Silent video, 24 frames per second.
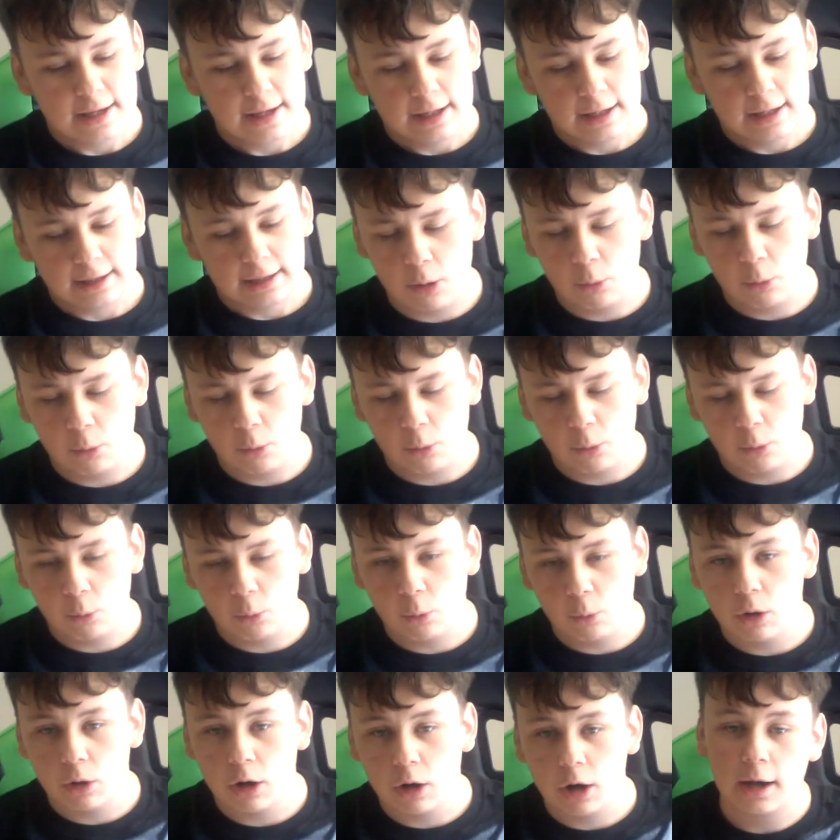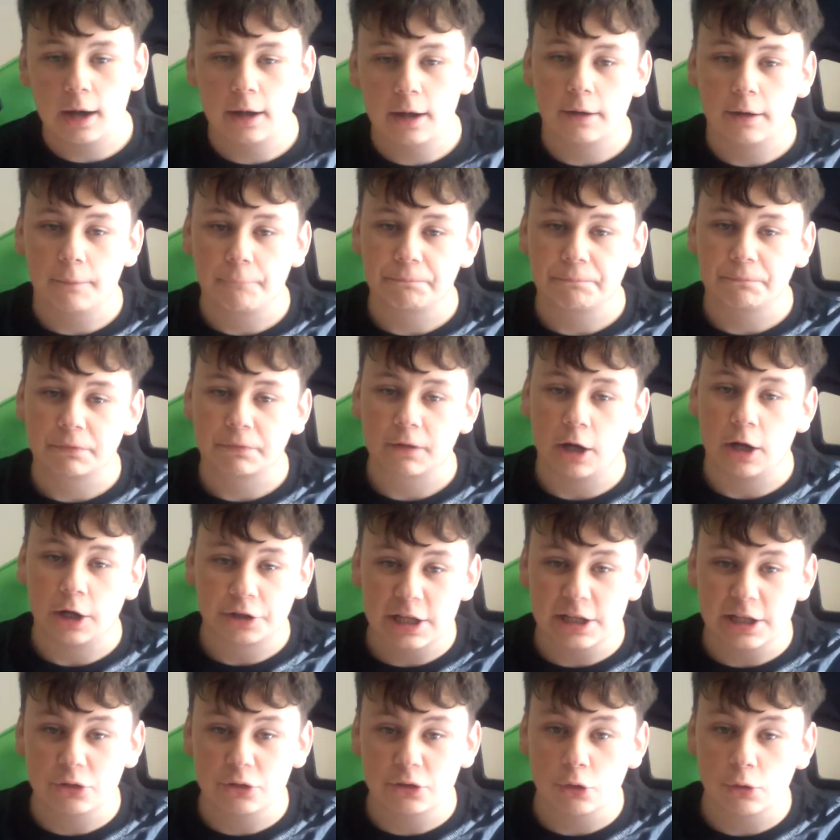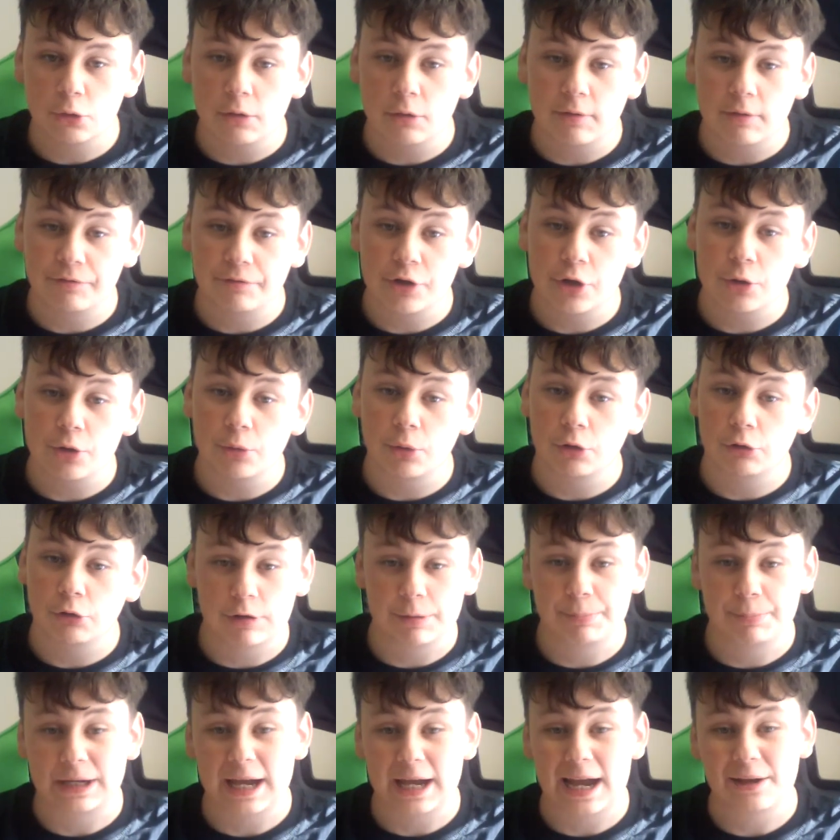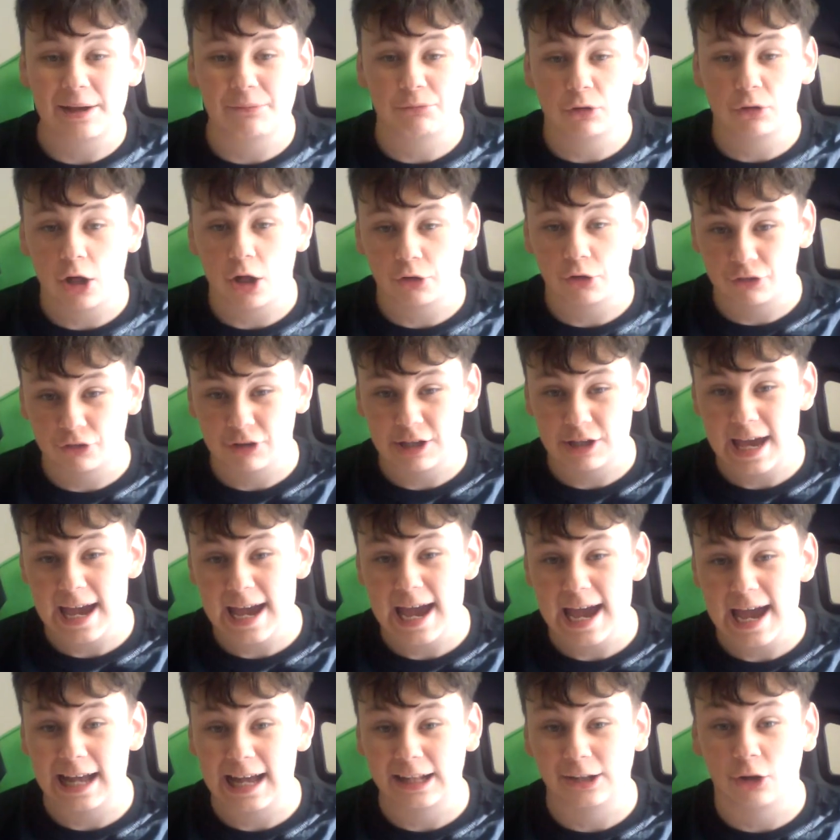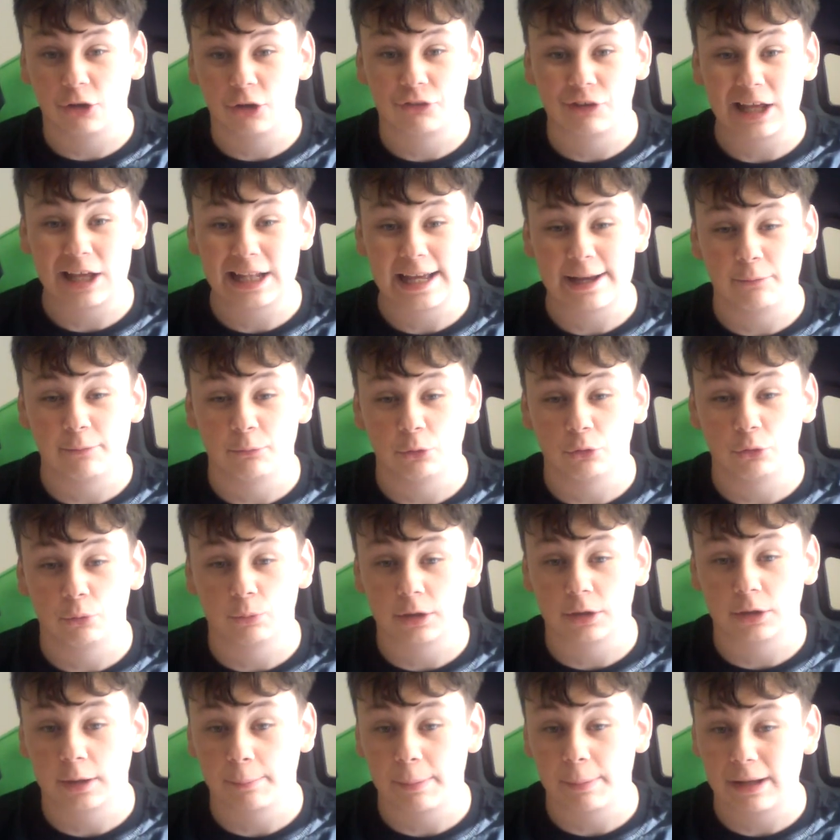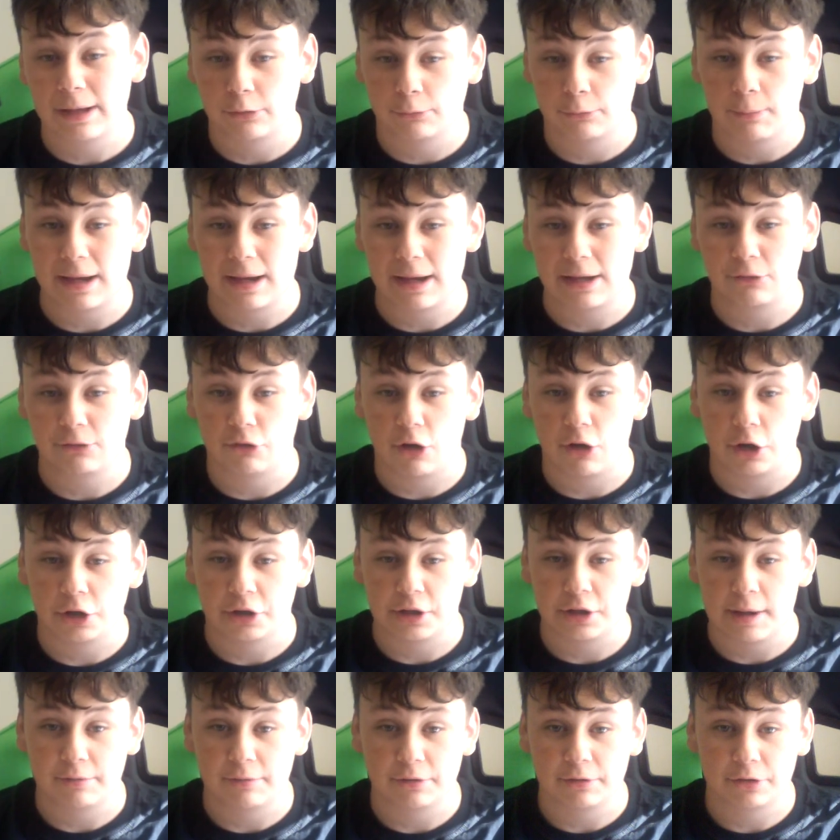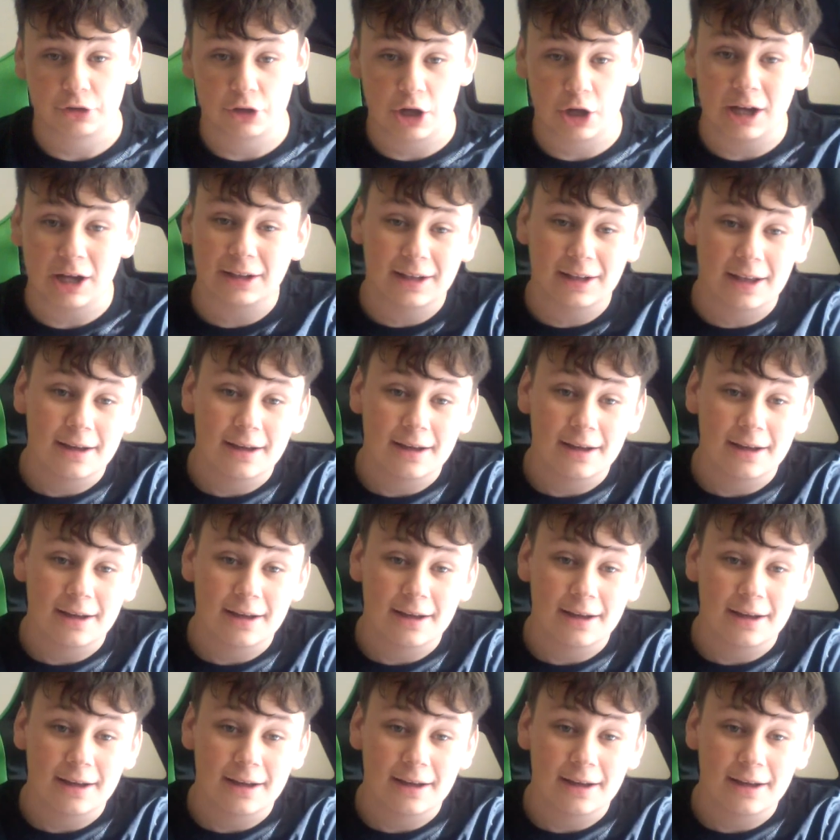Now, I did do a review on creepy caves last year and I said it was one of the best mazes I'd ever done.